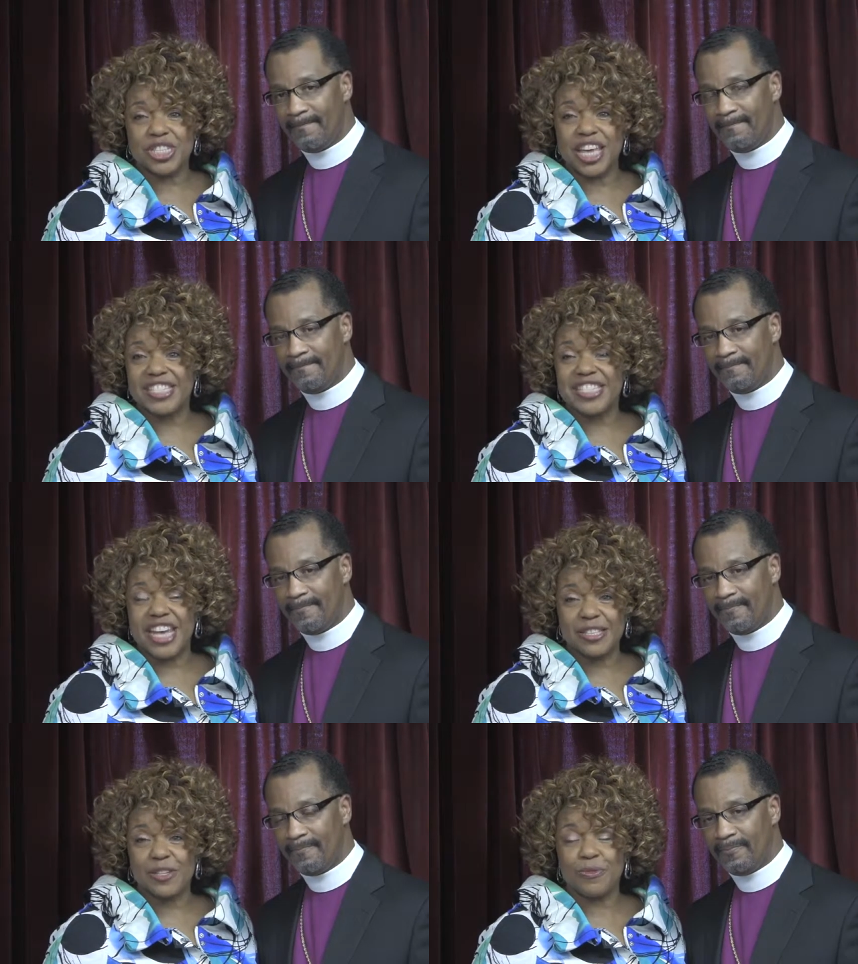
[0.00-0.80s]
Speaker 1: that
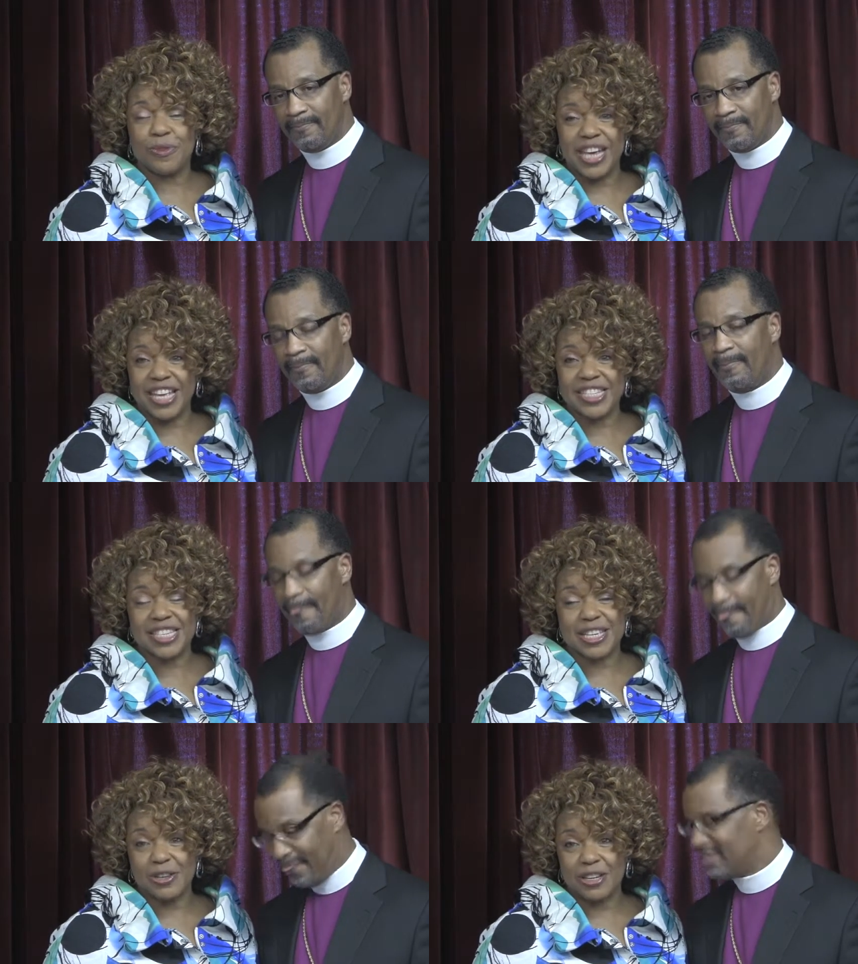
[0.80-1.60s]
debt creates
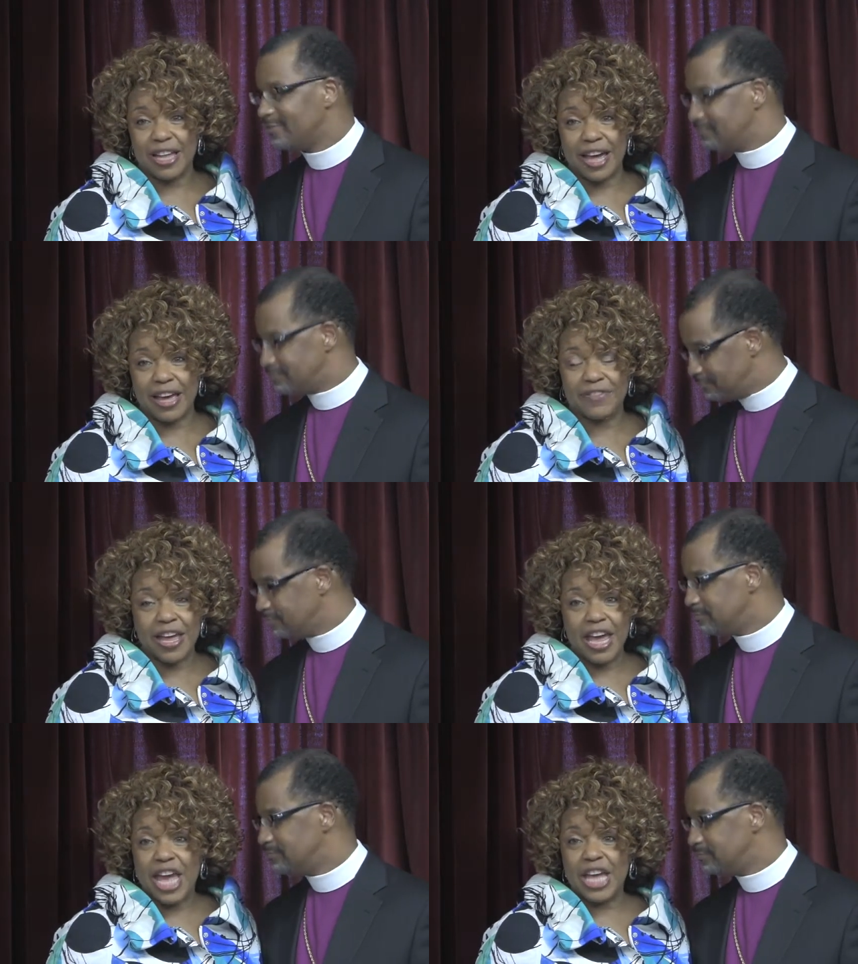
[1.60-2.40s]
in your life.
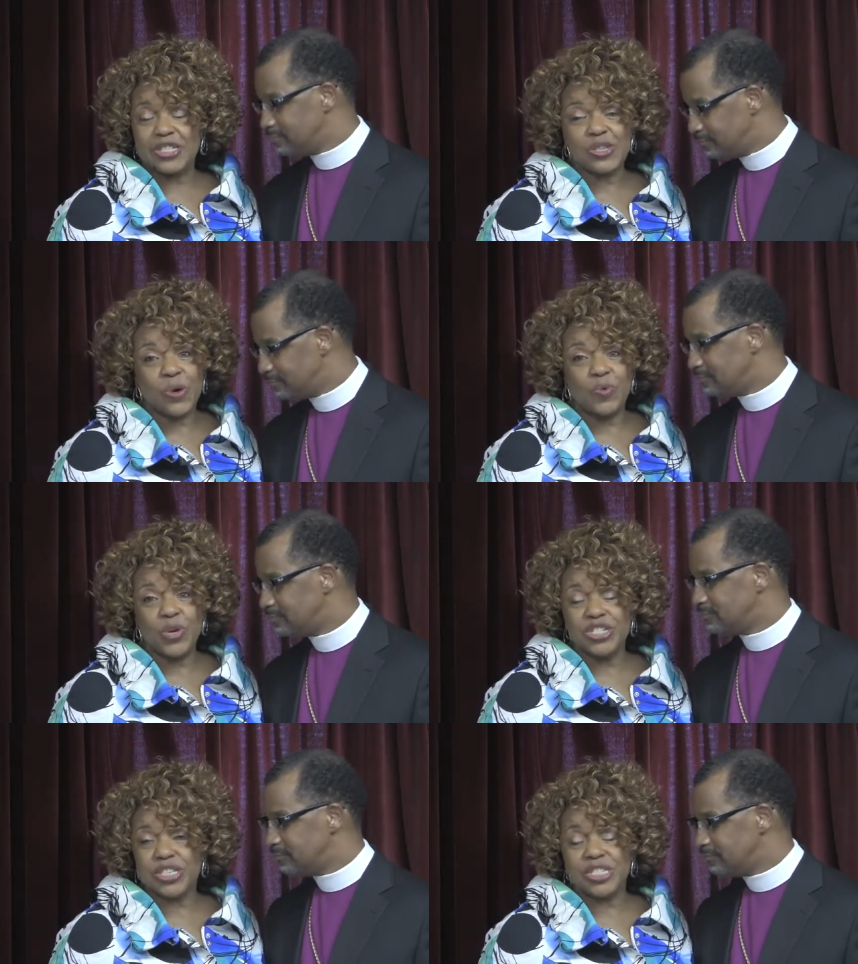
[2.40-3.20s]
And so we
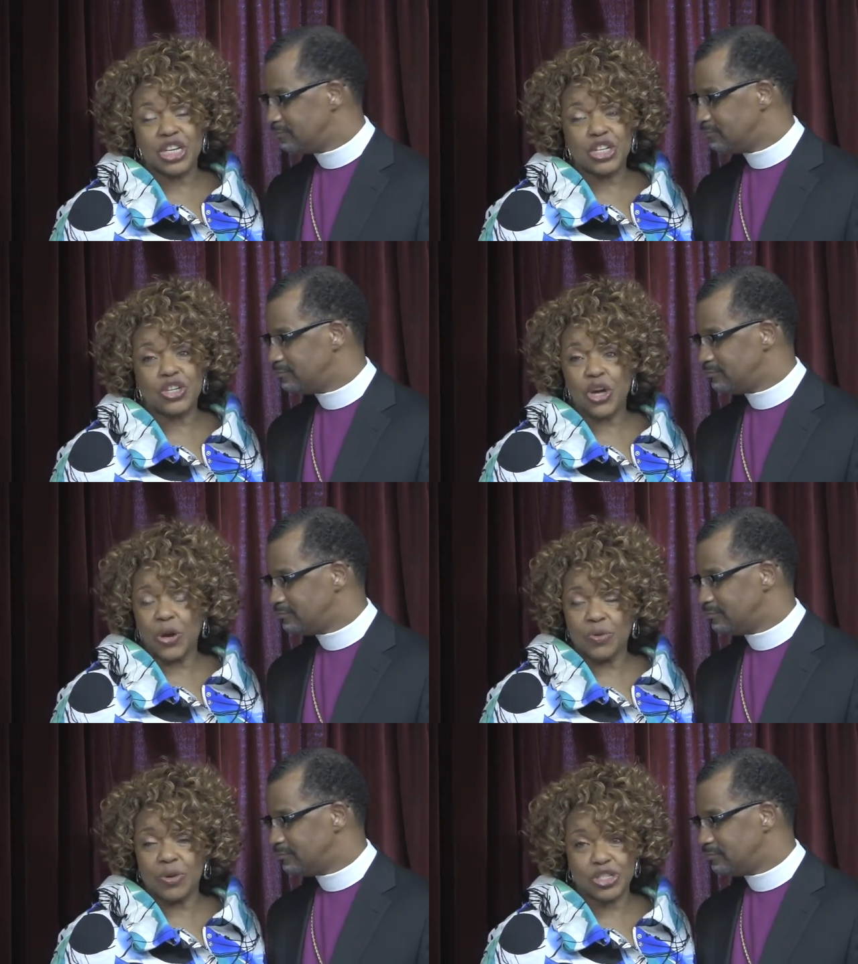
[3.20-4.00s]
just
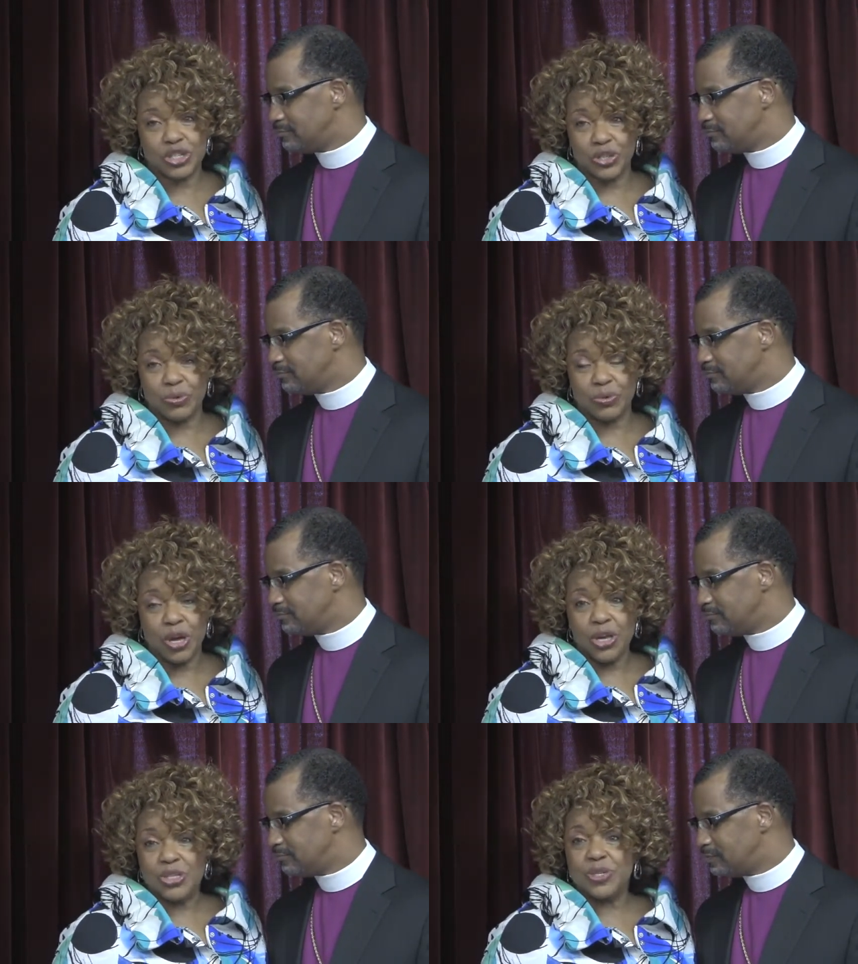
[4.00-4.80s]
encourage you
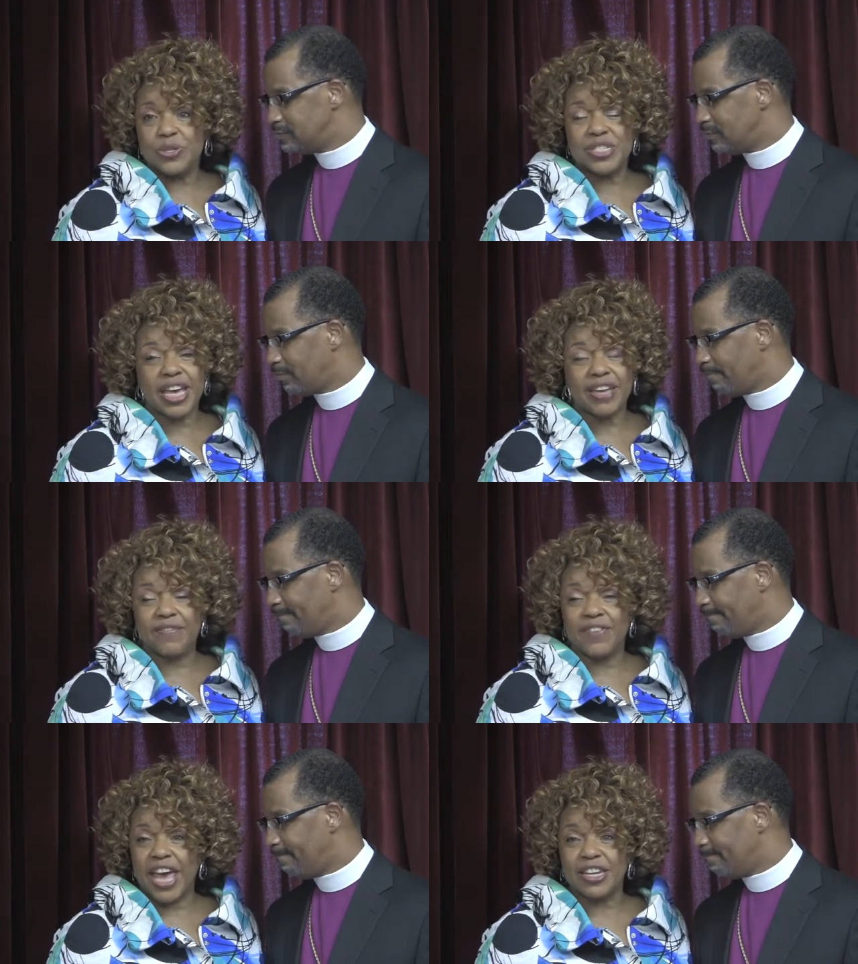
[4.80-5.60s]
to take
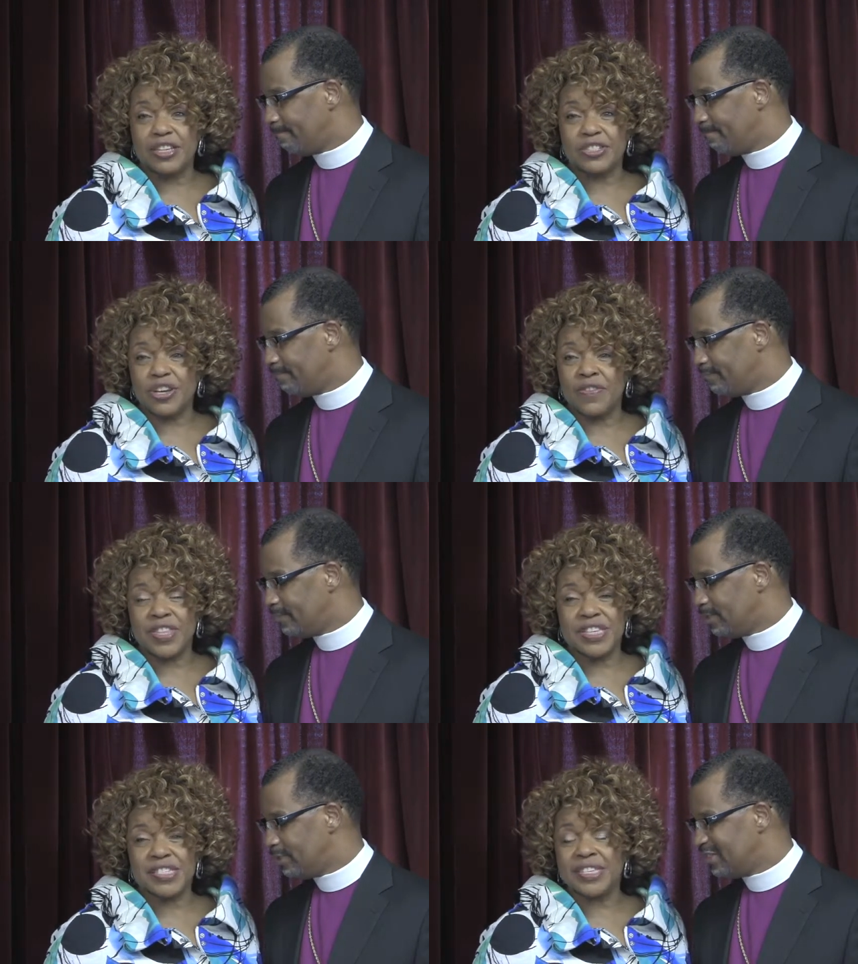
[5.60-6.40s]
advantage of
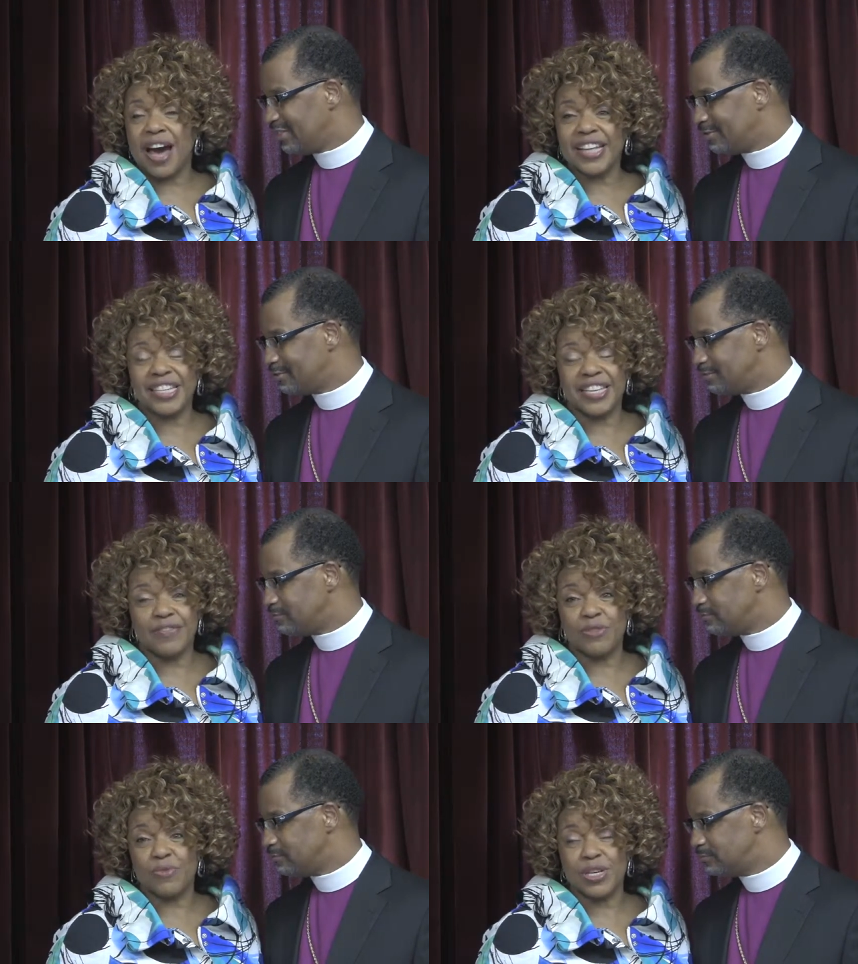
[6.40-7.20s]
this God
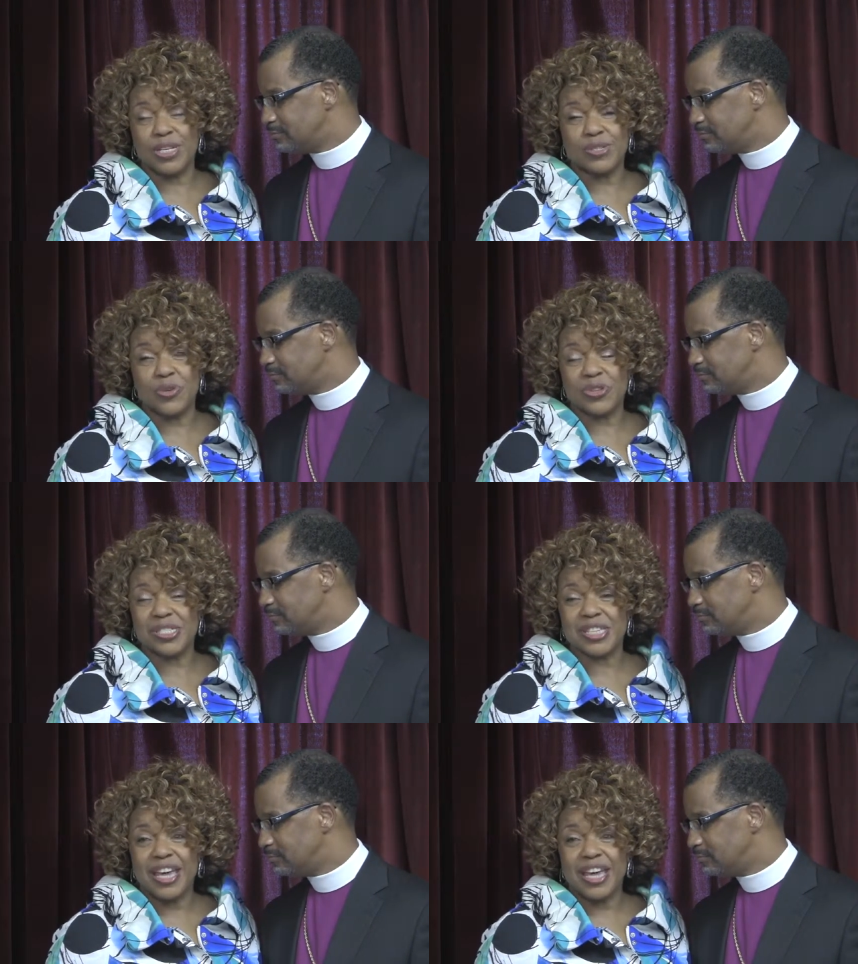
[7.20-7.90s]
given resource